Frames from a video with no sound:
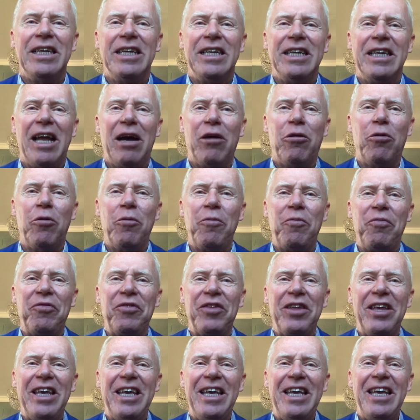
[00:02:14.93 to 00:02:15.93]
Now,
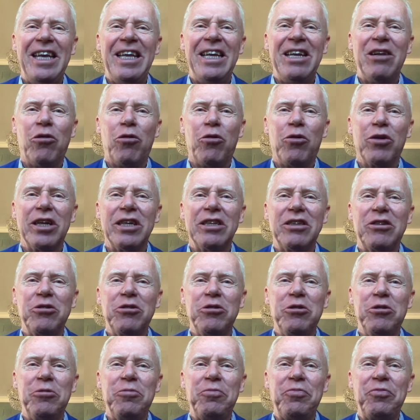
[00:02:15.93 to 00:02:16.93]
in order
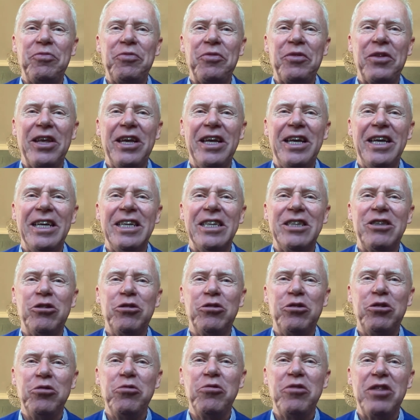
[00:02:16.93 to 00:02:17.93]
to
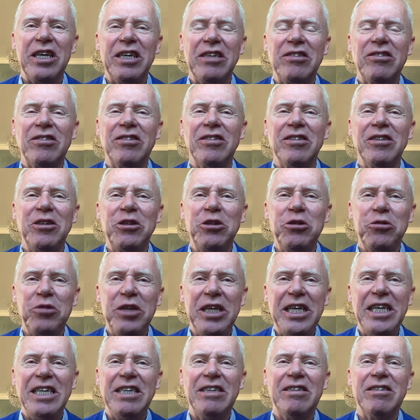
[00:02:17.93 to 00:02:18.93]
do this, you
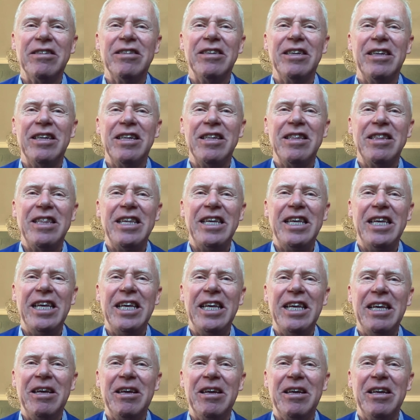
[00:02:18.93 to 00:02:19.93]
need
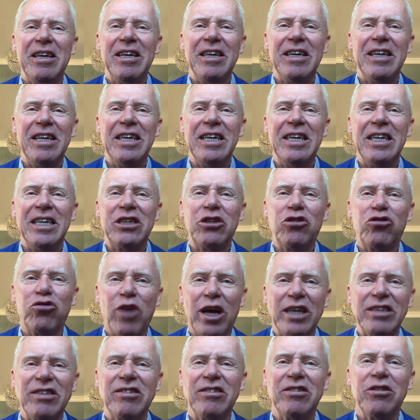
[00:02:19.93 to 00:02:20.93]
the
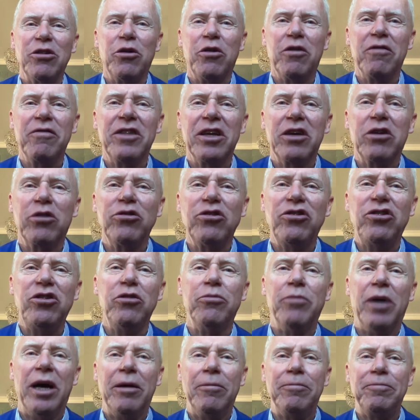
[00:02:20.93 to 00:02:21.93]
trust of the
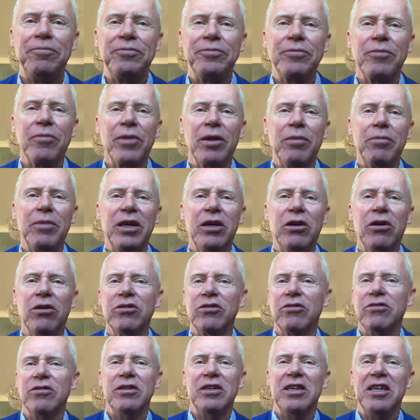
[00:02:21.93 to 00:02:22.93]
consumer,
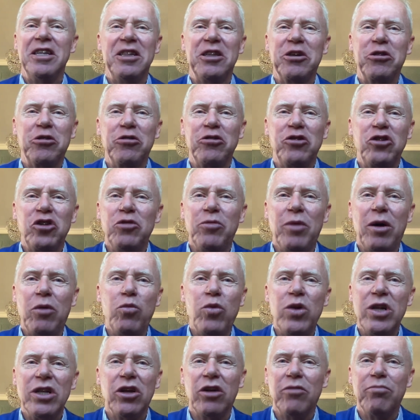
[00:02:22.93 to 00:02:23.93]
because the consumer
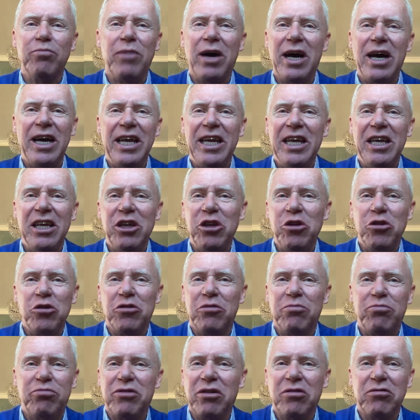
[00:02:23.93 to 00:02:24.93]
will not buy your
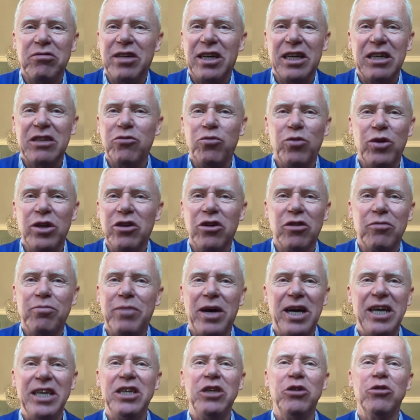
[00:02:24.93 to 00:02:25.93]
product, will not
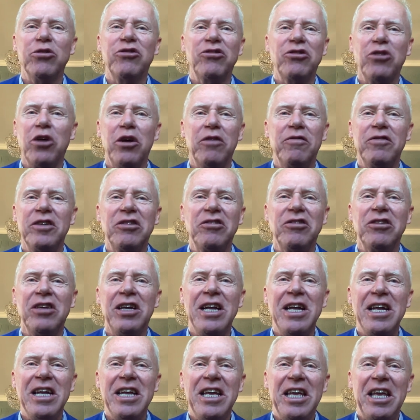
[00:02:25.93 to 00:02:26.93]
buy your service
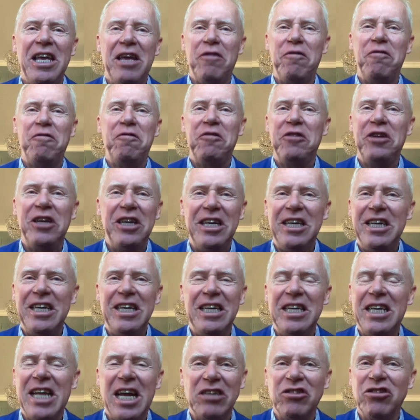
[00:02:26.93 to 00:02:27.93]
if
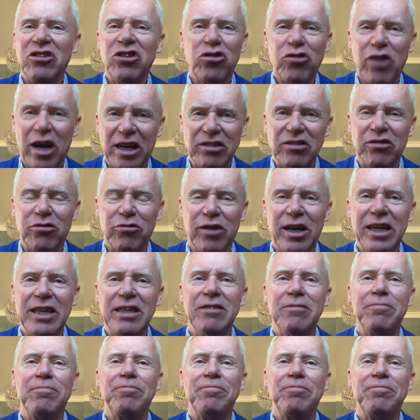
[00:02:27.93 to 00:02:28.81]
it hasn't trust, right?